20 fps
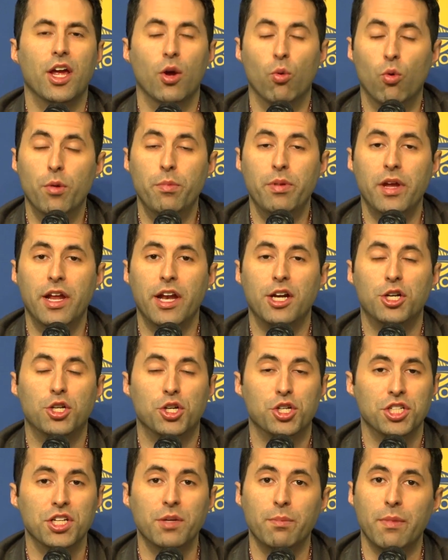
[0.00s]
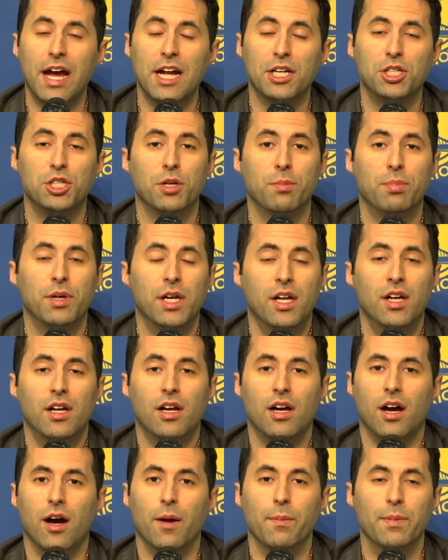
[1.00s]
It would be an interesting matchup
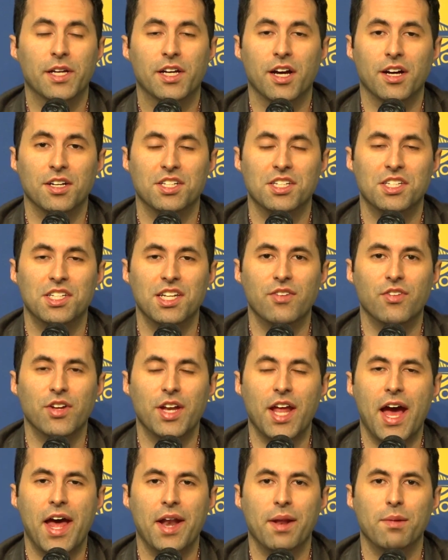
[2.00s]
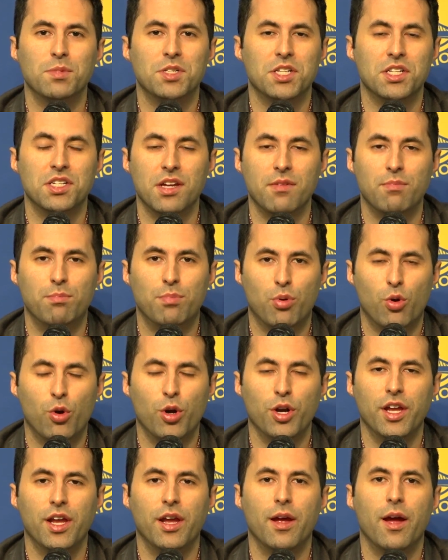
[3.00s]
because Steven Adams is a
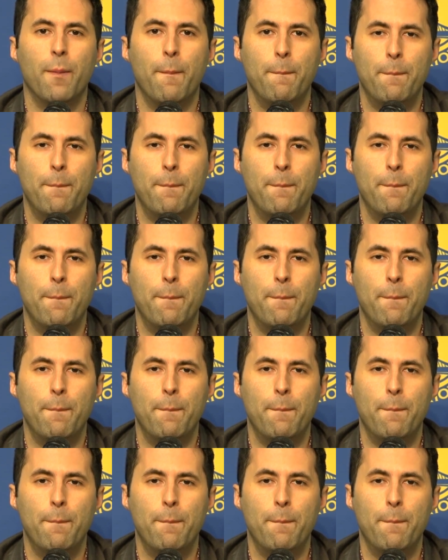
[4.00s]
pretty